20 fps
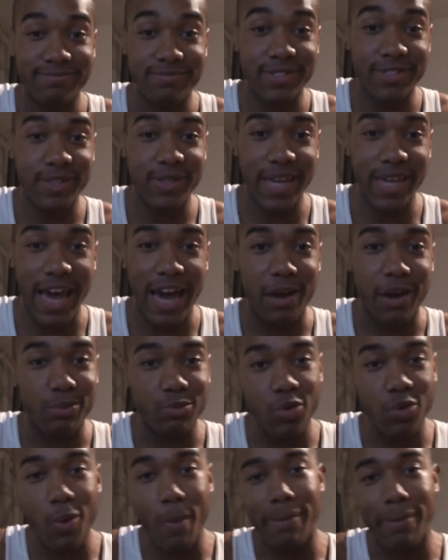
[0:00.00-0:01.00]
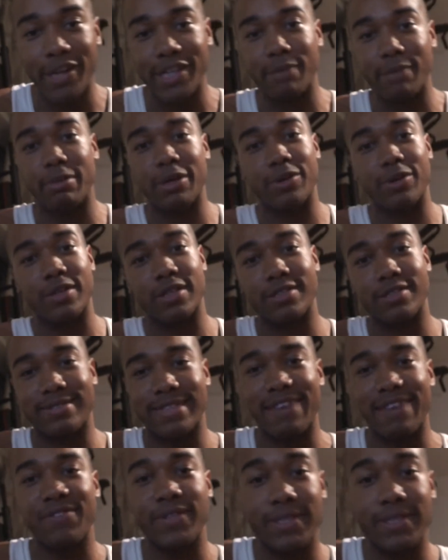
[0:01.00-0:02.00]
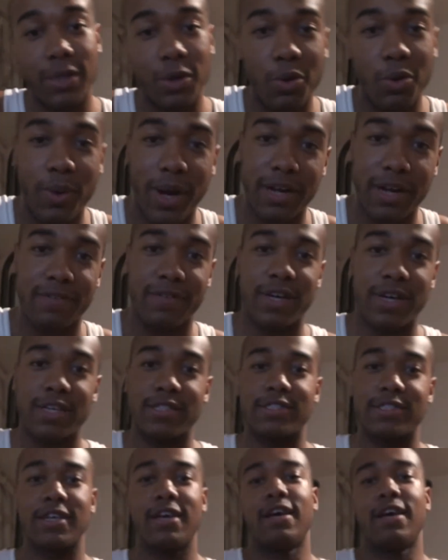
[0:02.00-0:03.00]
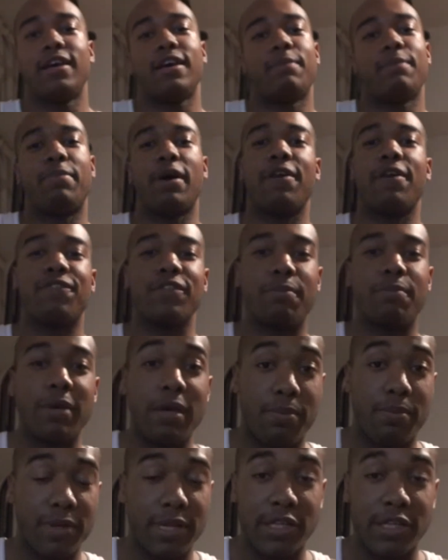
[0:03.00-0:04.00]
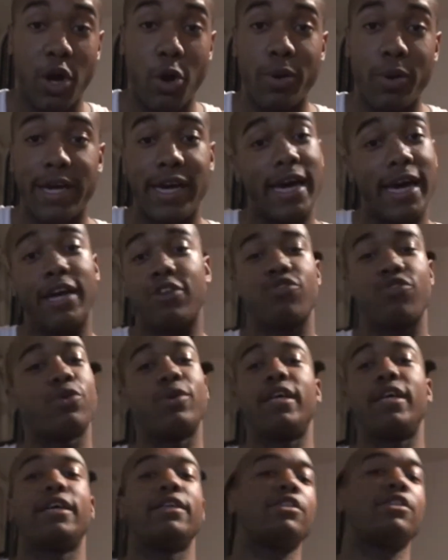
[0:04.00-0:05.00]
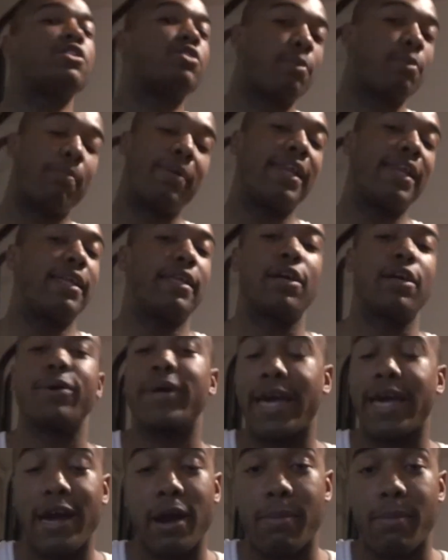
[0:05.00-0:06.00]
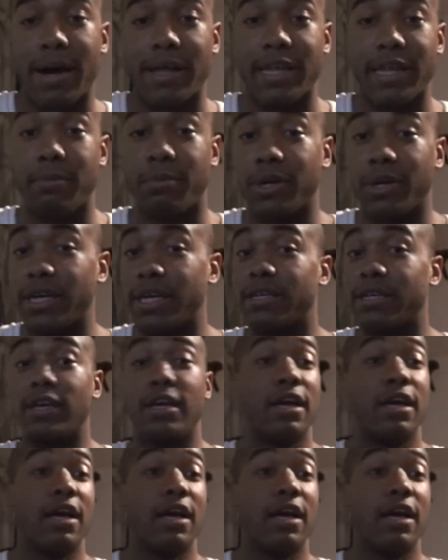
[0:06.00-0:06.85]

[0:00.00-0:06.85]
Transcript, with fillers: So yeah, we're all bodybuilders. Every single one of us. Apart from the people that don't care truly and completely don't care about their body.